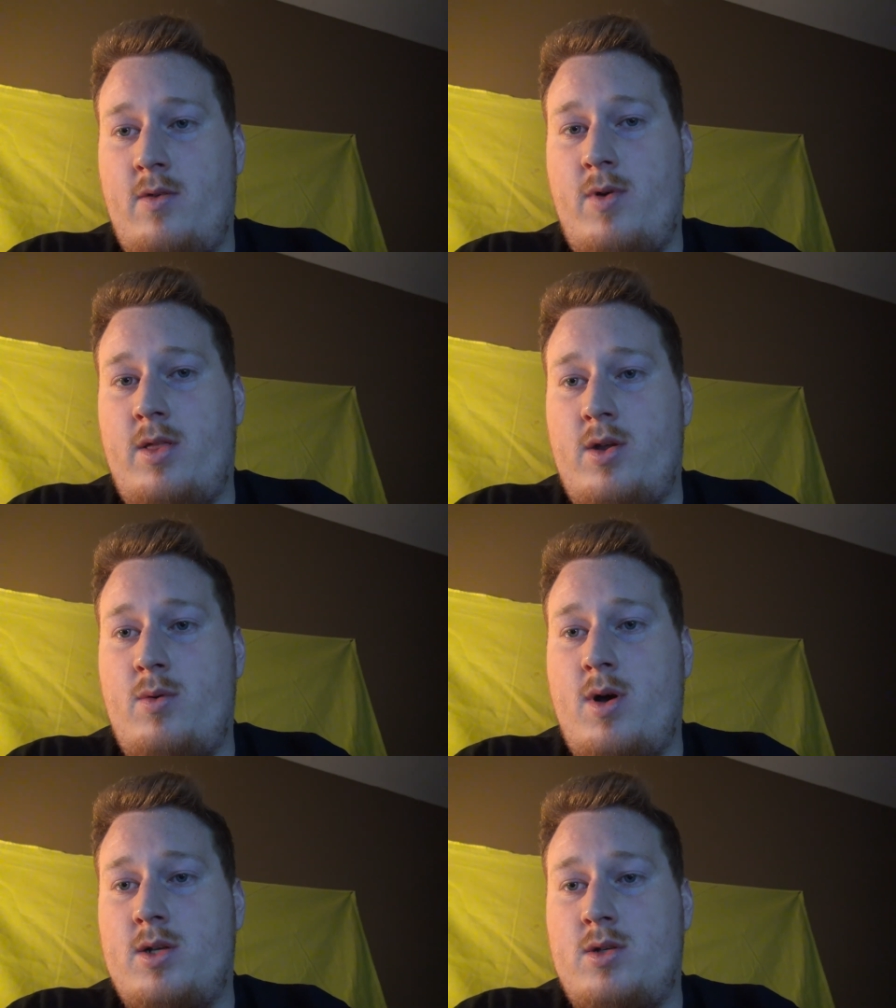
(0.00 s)
of whether you
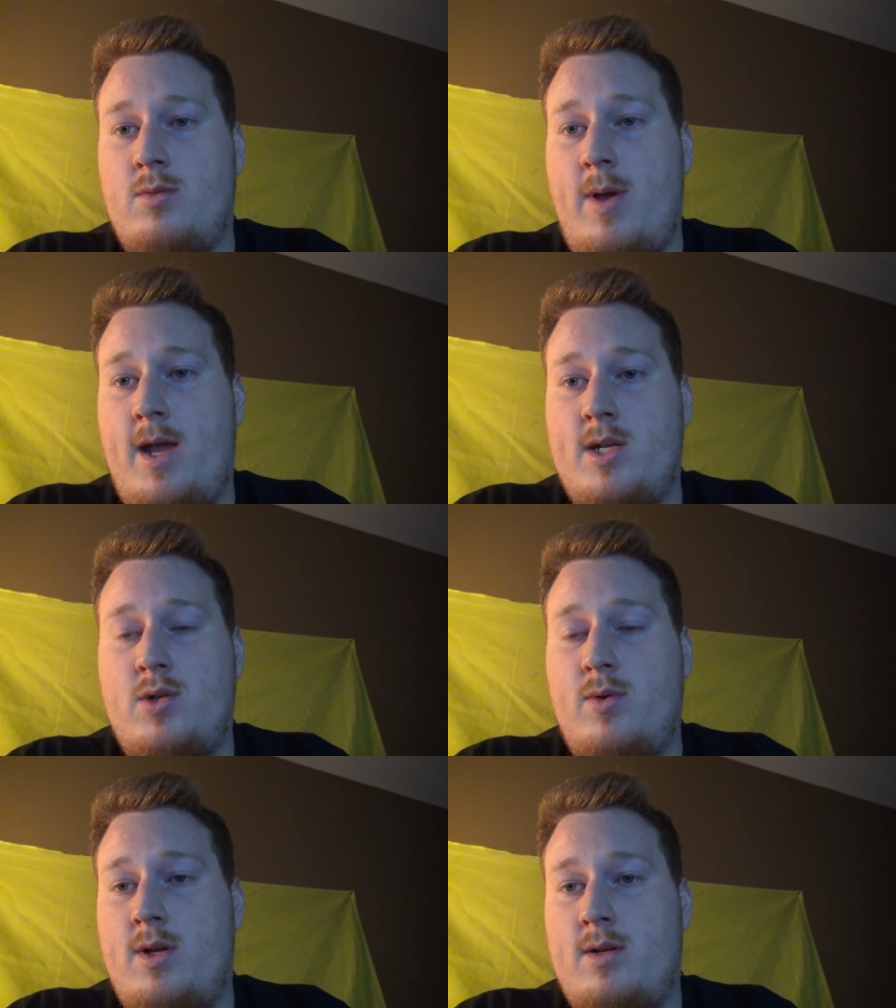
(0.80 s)
want to pay
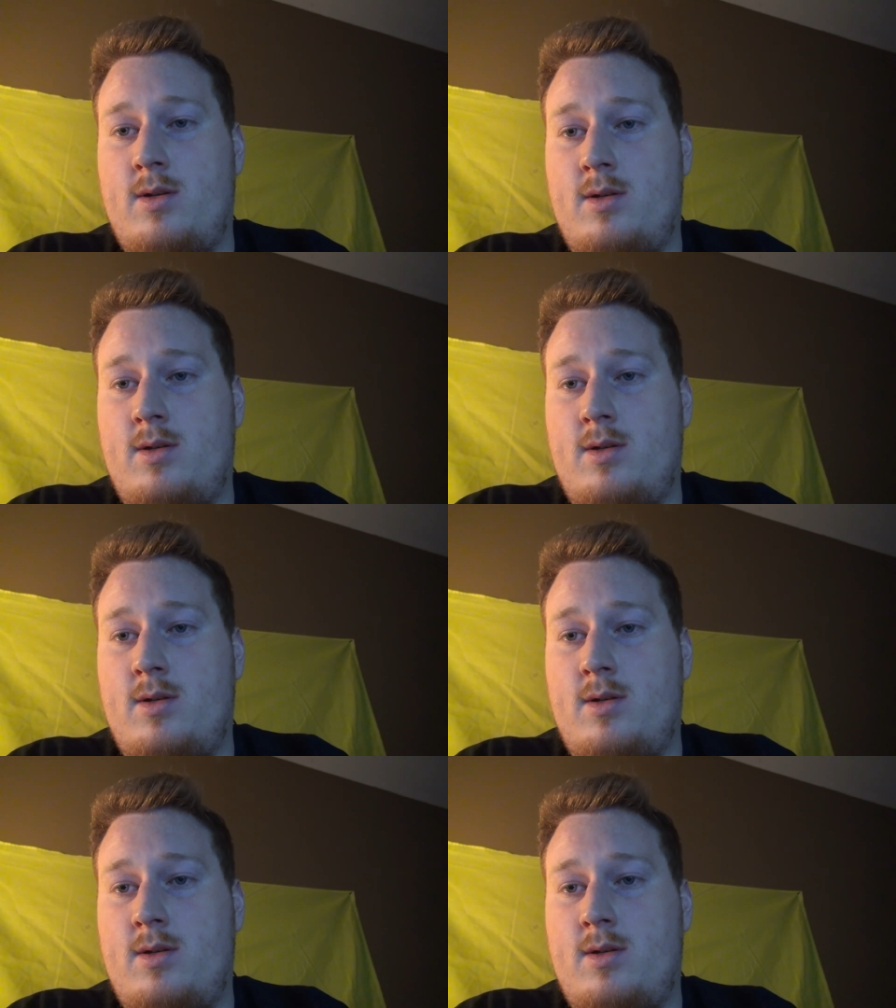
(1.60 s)
into it,